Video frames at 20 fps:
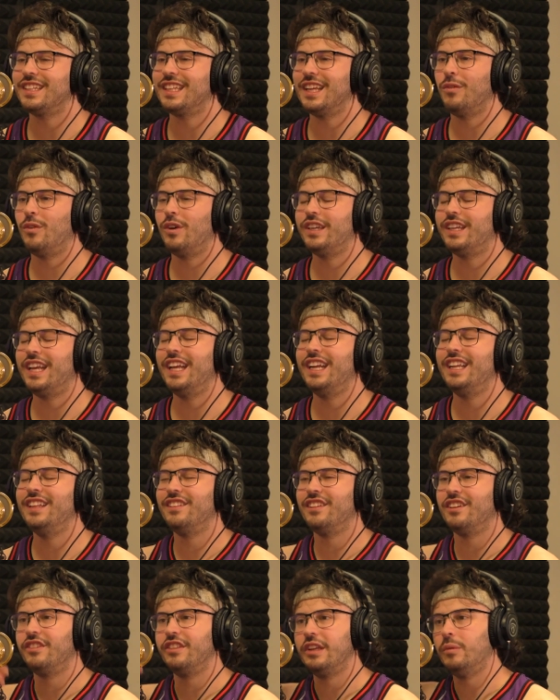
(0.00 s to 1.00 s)
one kid in the
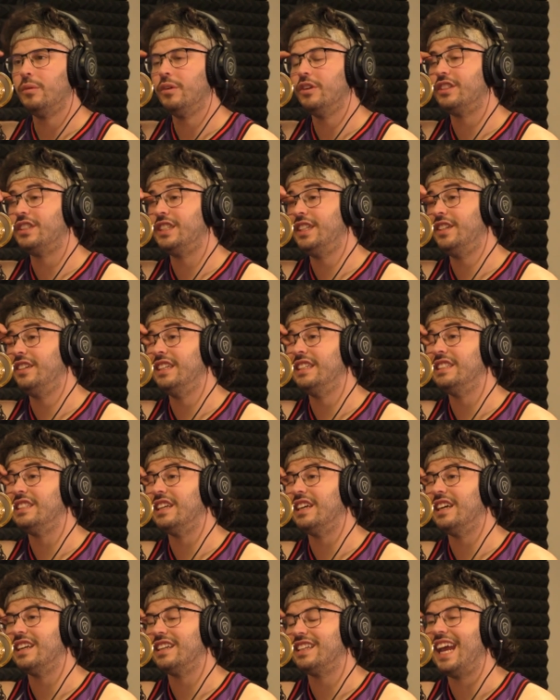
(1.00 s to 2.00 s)
Little League World Series,
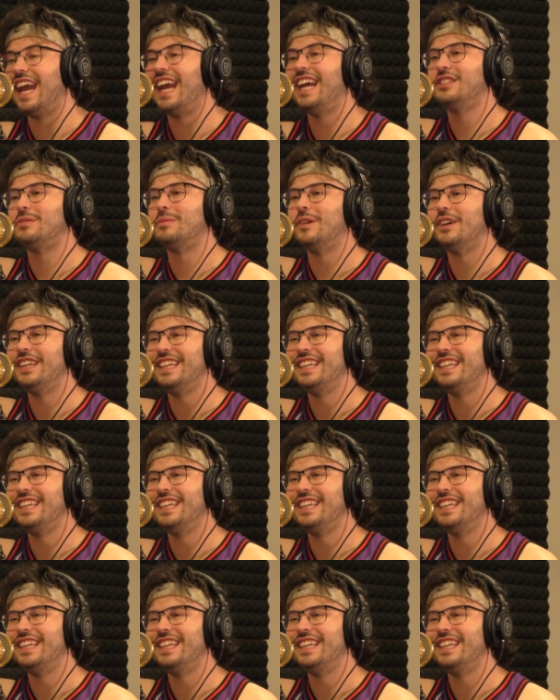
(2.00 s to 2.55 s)
uh, Cash Money.